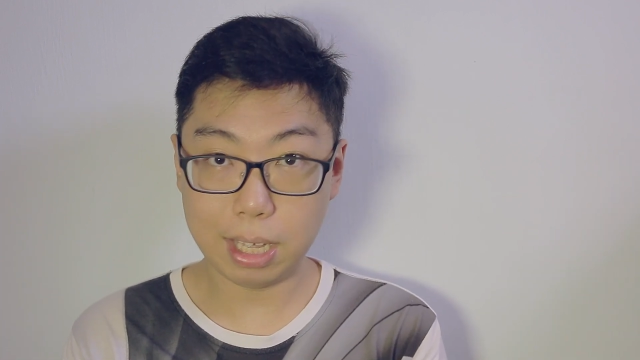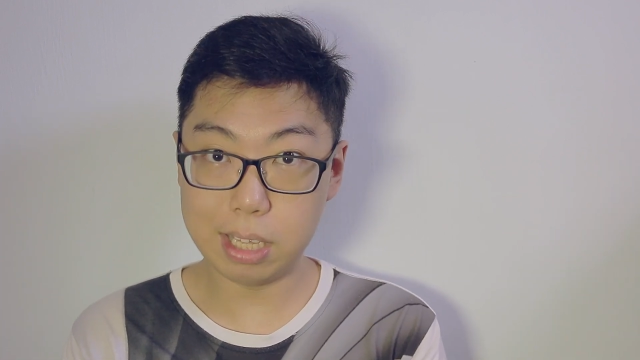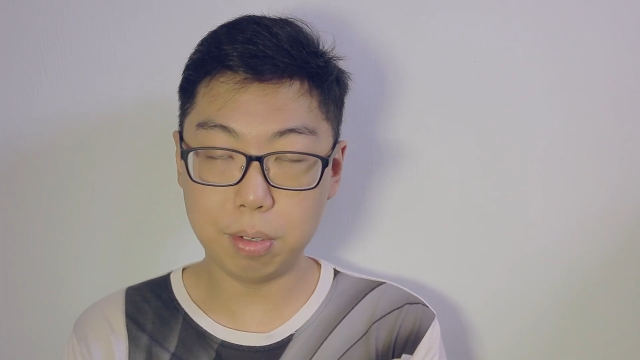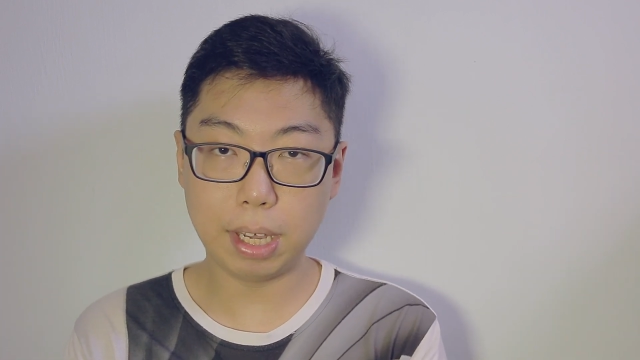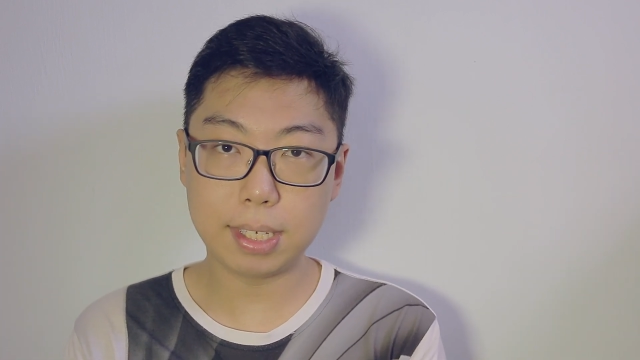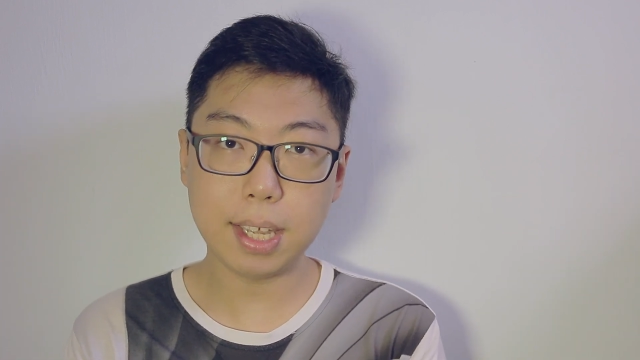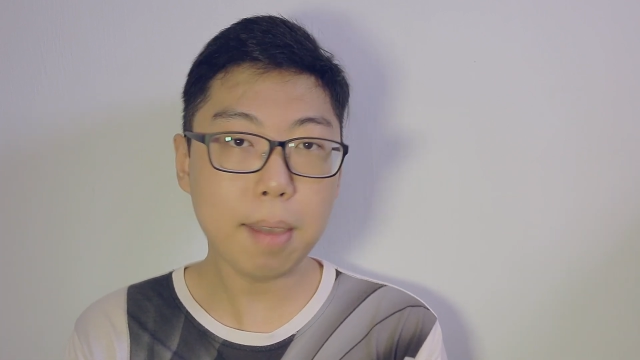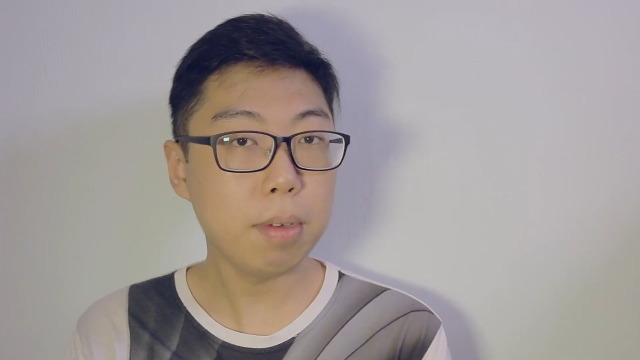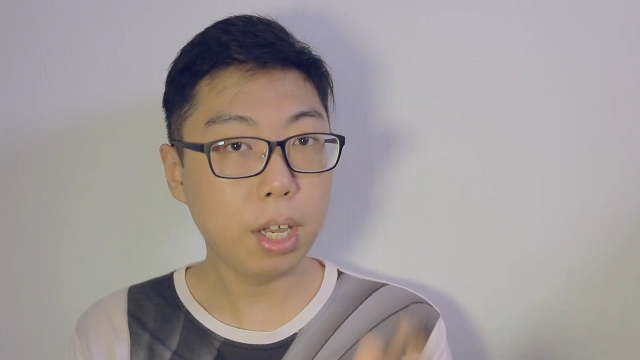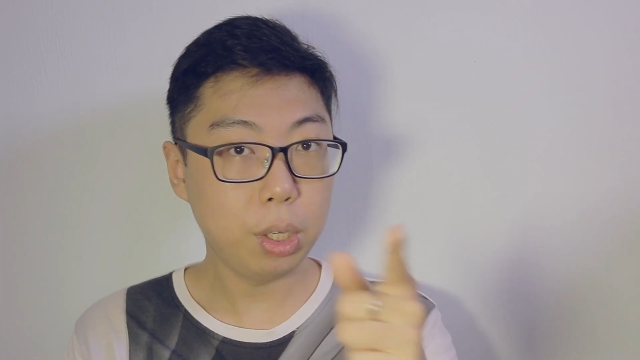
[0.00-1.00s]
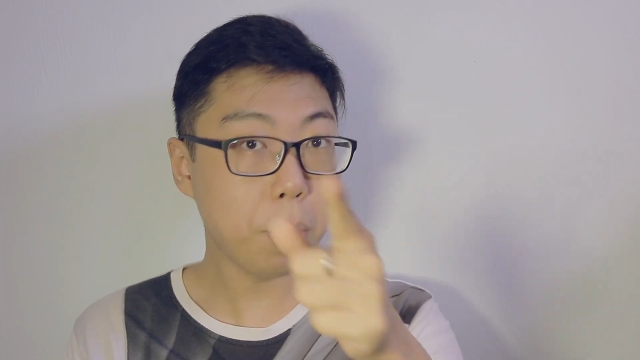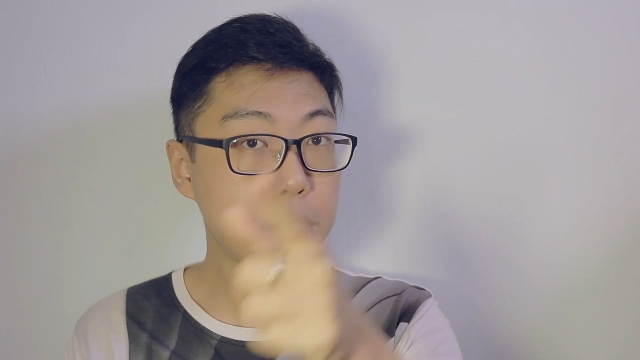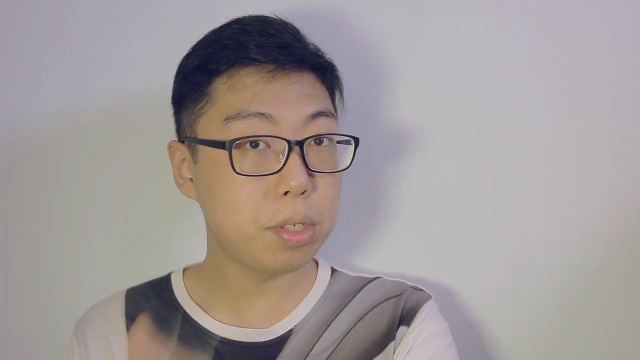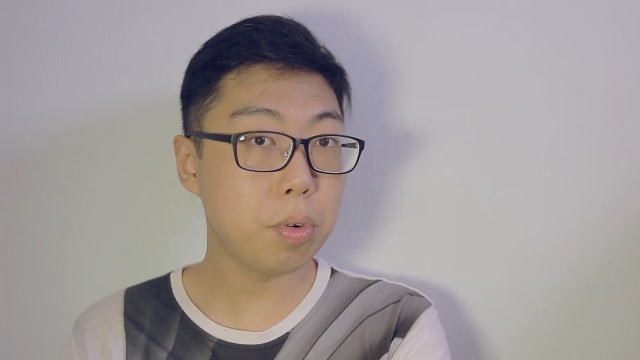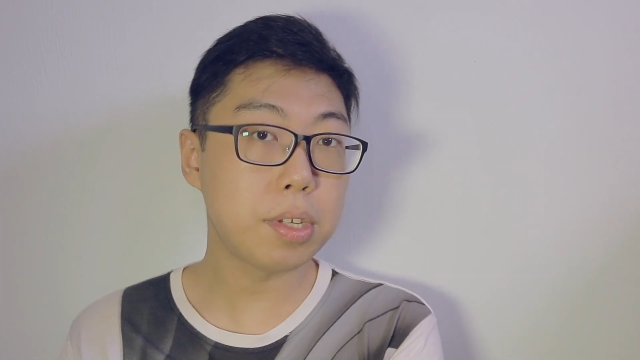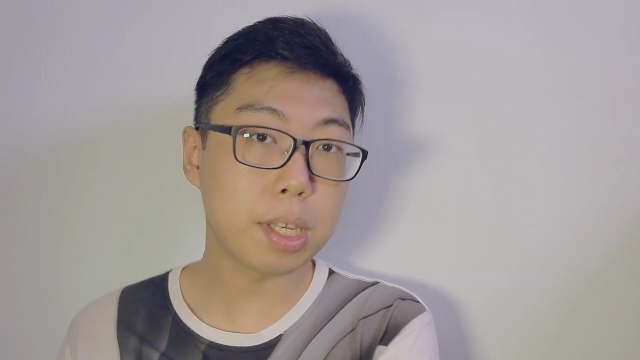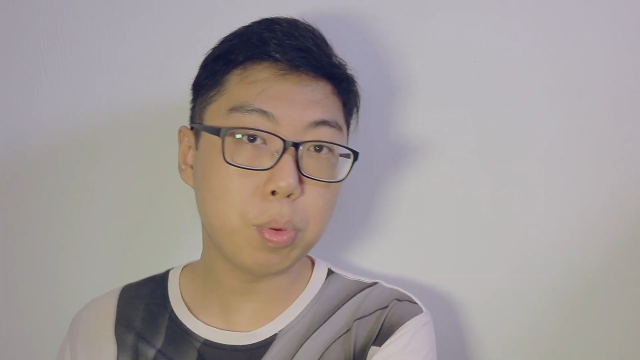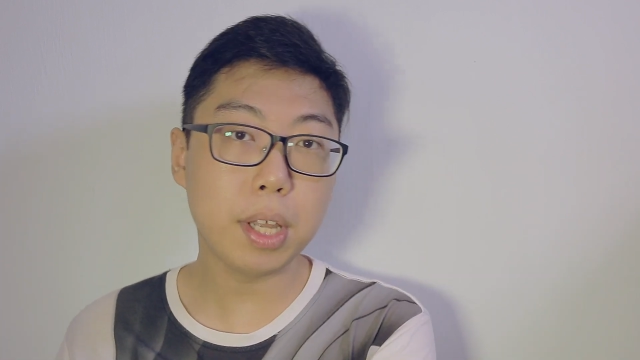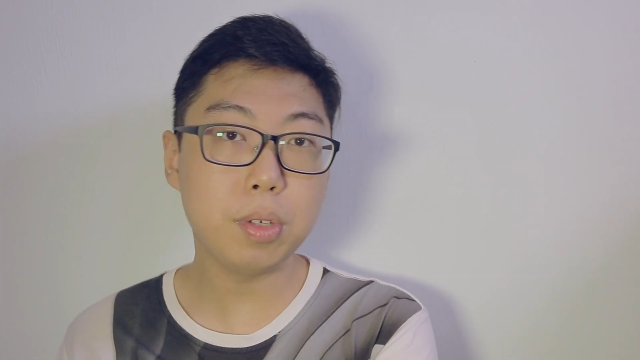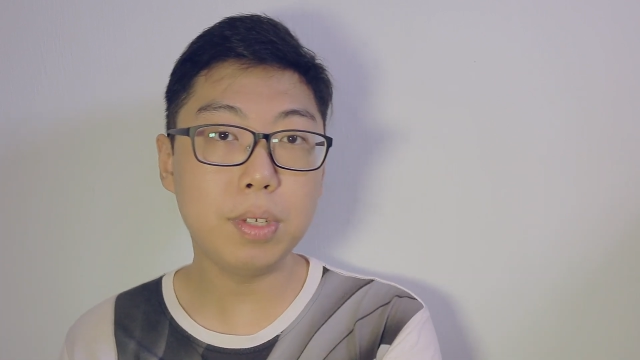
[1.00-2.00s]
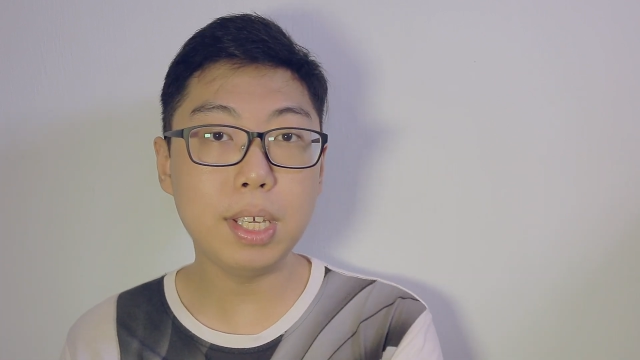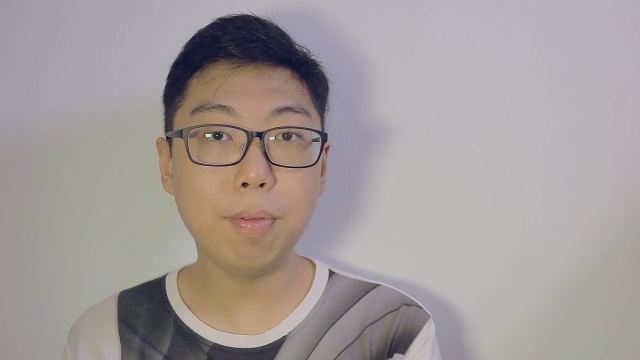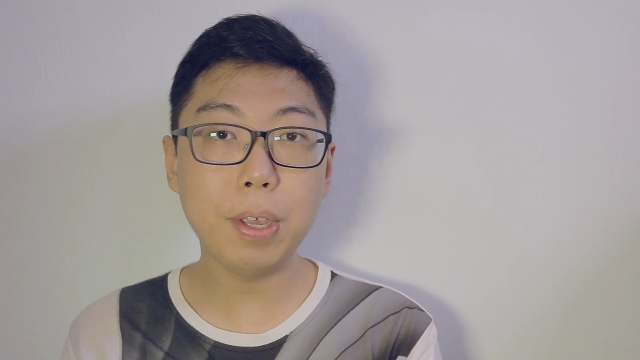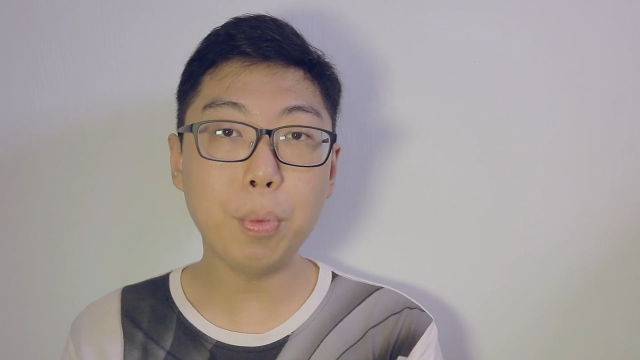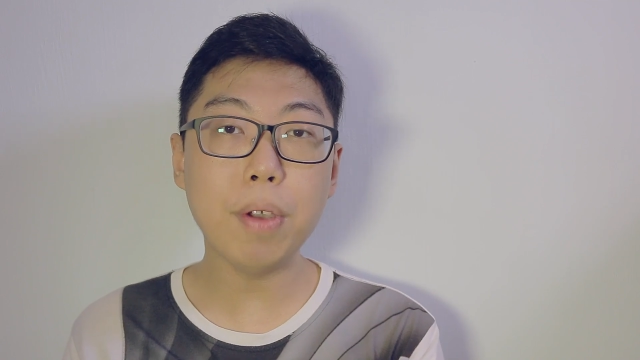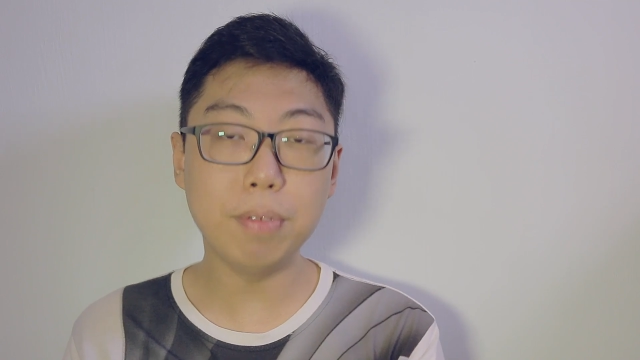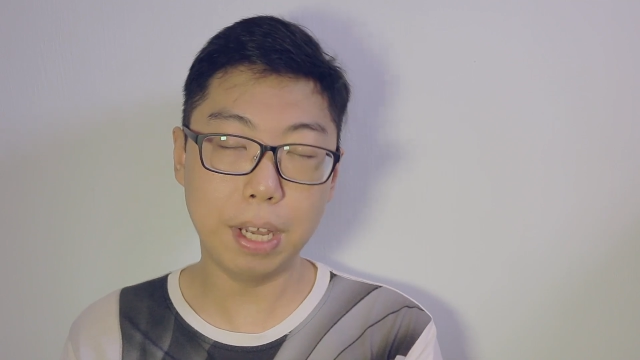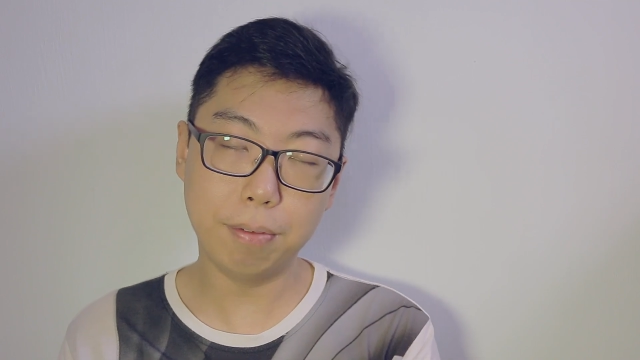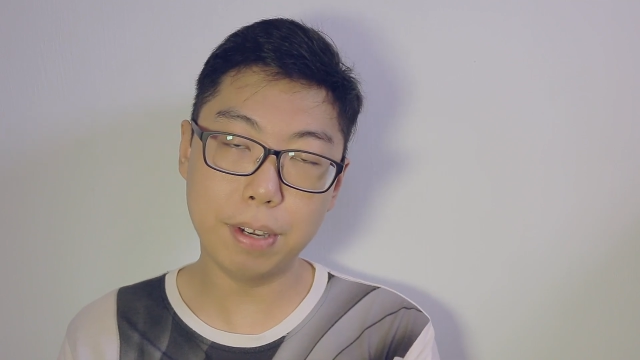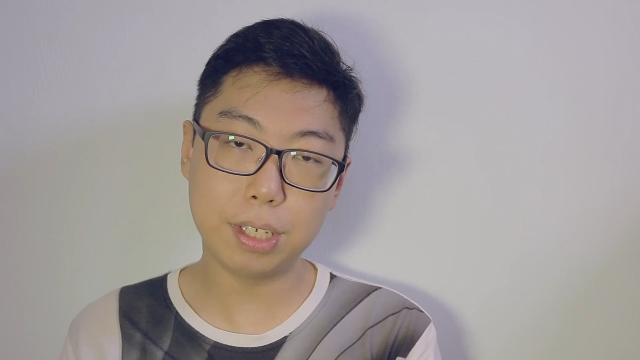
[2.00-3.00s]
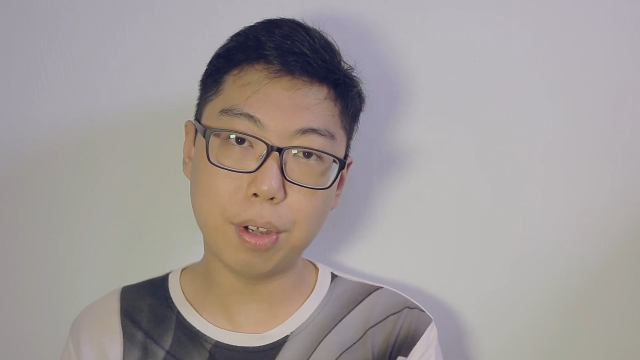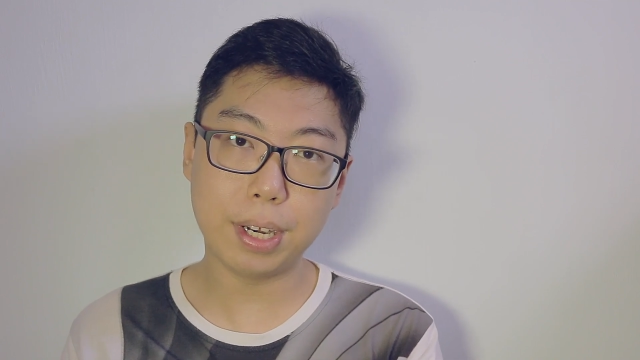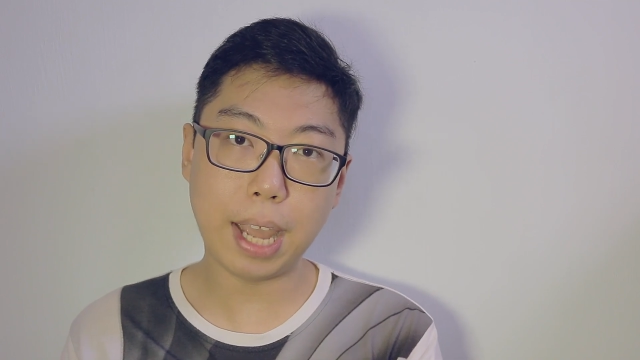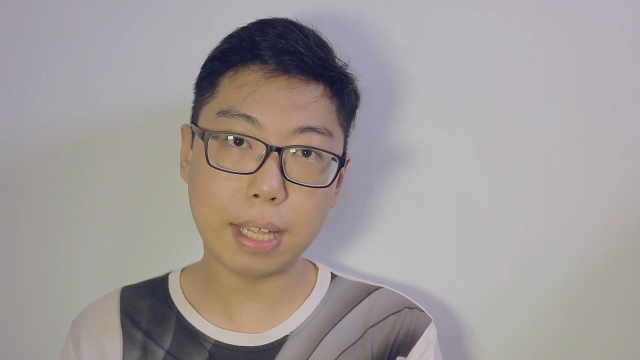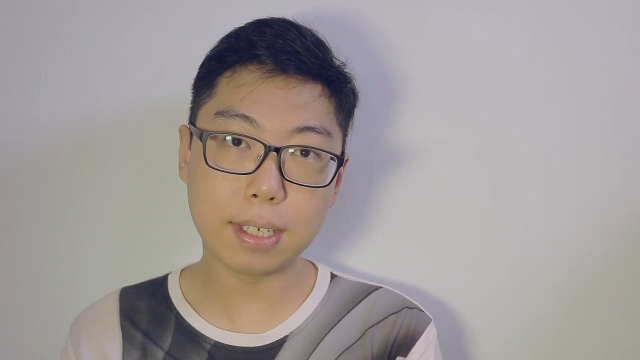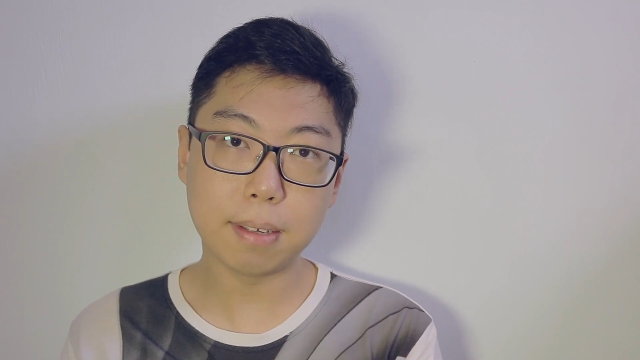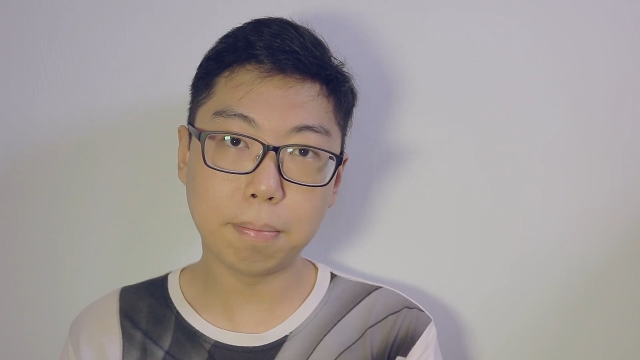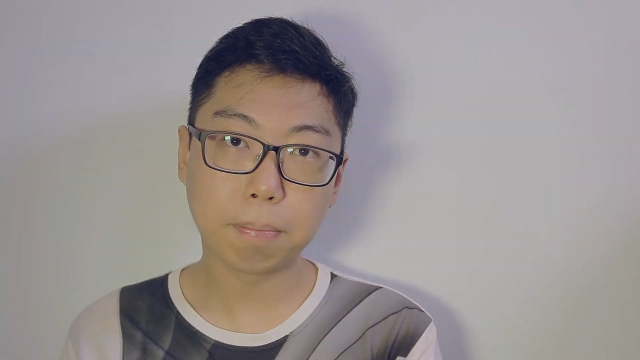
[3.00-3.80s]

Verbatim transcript: Until next time, you're watching zero six one two T V with nerdfirst dot net.